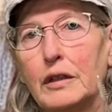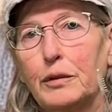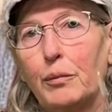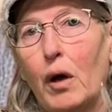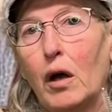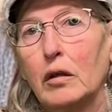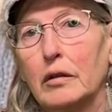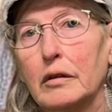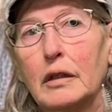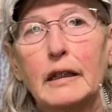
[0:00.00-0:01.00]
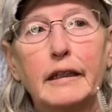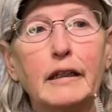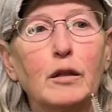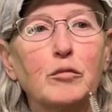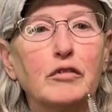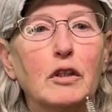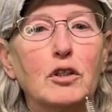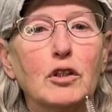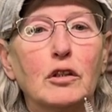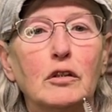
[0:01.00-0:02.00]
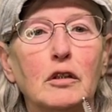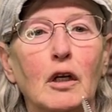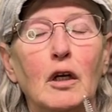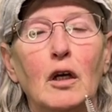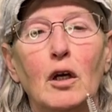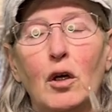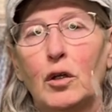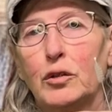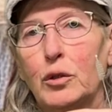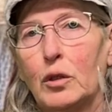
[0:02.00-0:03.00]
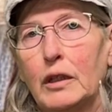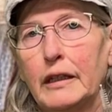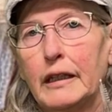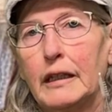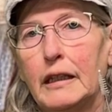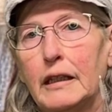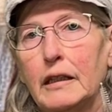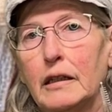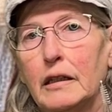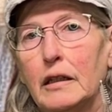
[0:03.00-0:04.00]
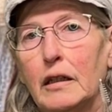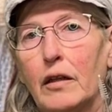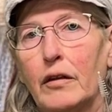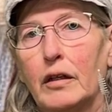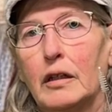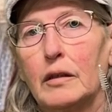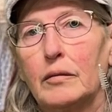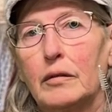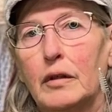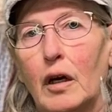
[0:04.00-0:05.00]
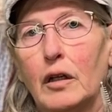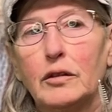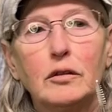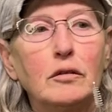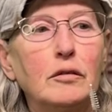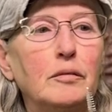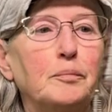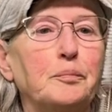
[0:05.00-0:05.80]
smaller cleaning brushes to clean in the nozzles.